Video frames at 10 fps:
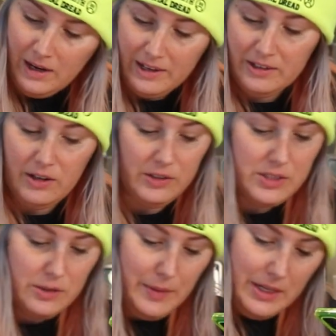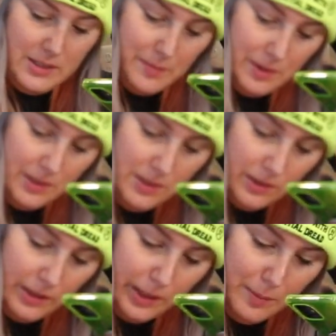I could also make some of these
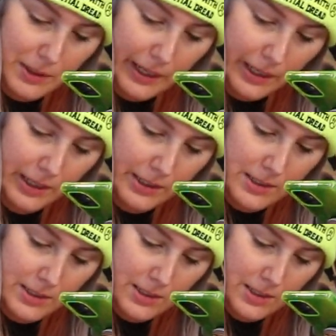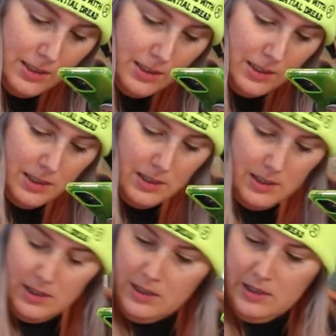look like planets.
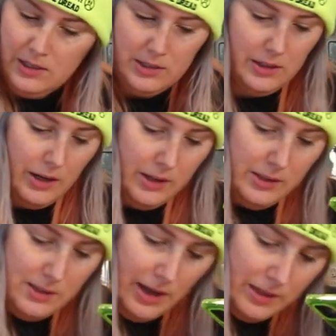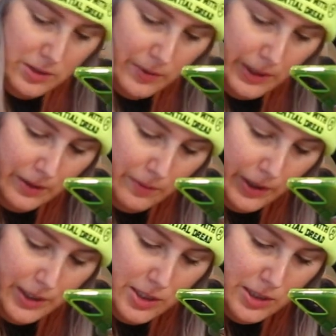Do that on this last one,
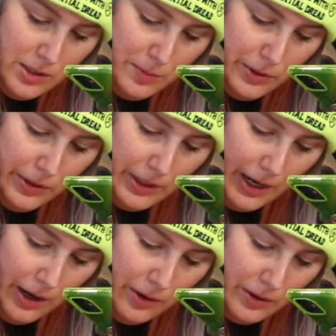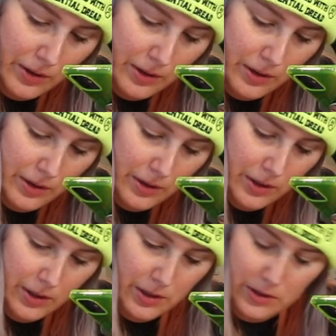where I just pull it out
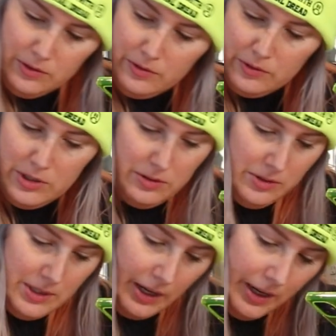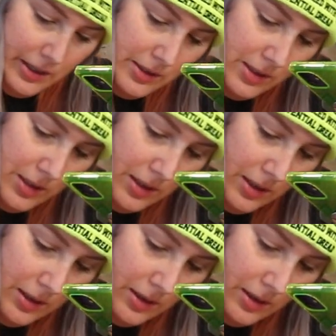through 2 sides.